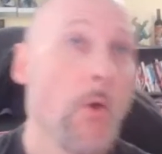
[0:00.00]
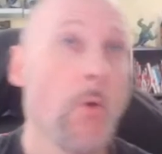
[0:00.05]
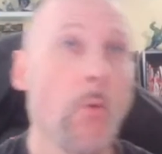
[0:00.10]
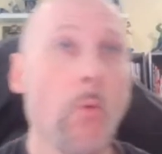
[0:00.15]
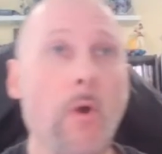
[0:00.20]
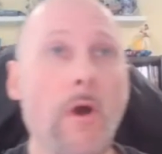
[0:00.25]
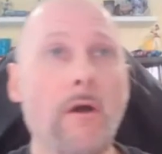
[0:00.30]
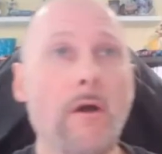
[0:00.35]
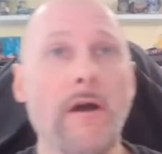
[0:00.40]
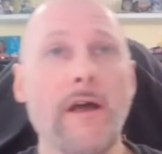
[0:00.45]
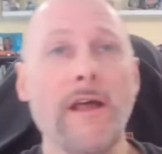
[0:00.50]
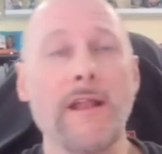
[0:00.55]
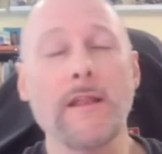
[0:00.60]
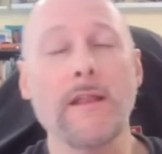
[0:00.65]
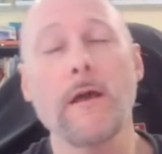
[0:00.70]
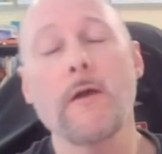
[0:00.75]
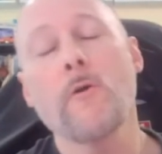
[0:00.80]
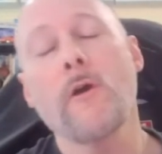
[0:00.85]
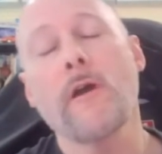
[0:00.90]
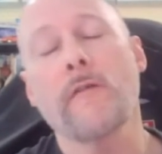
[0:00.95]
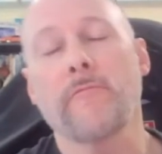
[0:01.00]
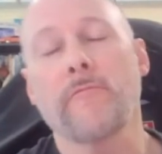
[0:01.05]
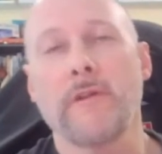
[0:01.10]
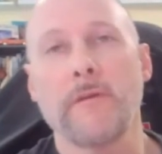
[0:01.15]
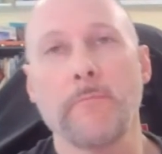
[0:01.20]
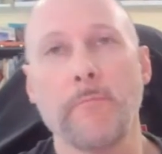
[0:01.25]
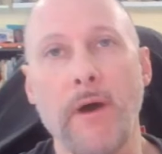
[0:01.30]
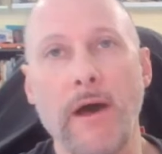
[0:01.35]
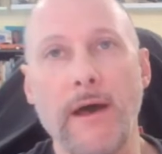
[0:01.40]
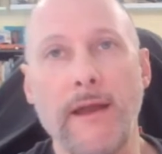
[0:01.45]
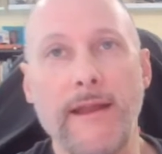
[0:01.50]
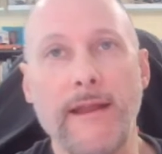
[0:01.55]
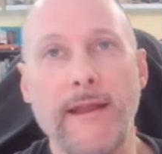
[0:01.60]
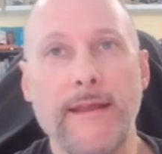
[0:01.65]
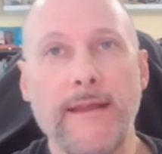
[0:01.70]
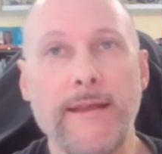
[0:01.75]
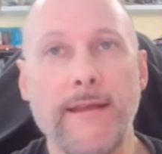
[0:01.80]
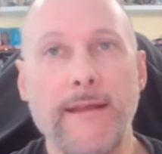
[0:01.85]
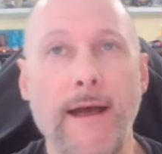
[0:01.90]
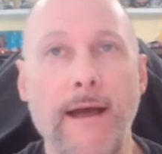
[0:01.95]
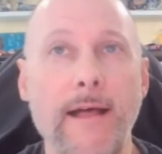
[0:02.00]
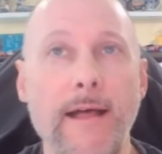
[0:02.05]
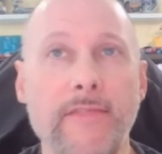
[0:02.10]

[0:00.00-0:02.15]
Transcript: Well, hello, everybody.